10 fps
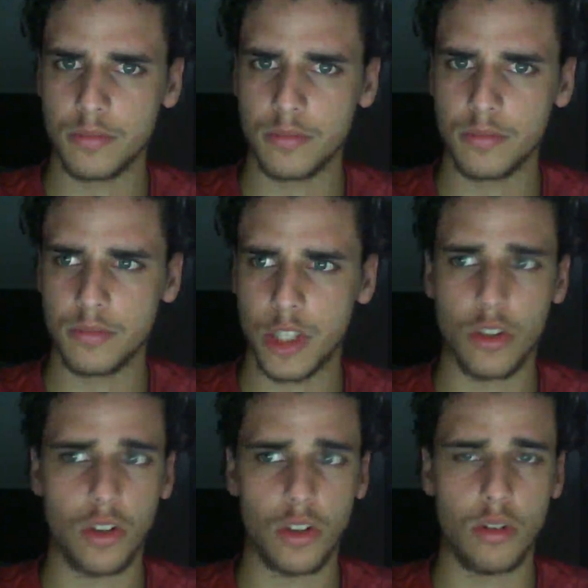So
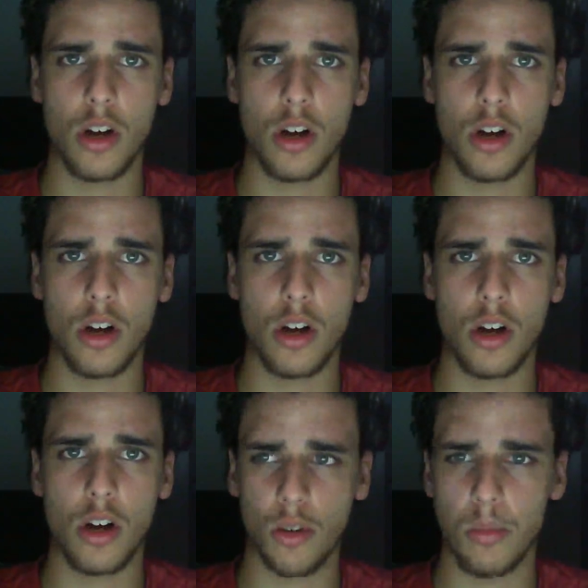you open up the
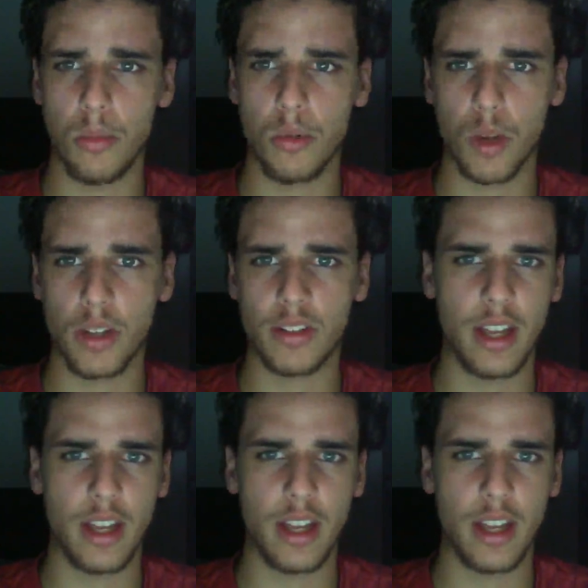scoreboard once, and
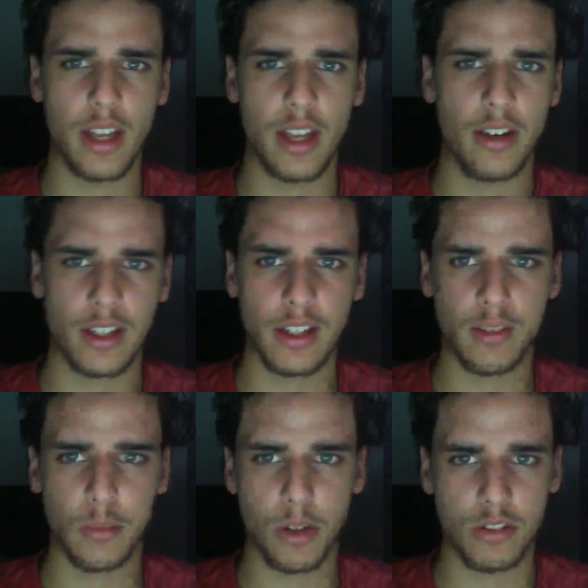that's it. It
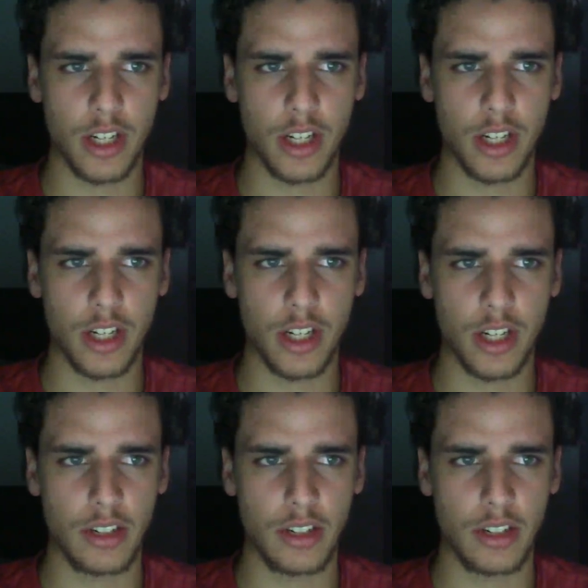won't change after that.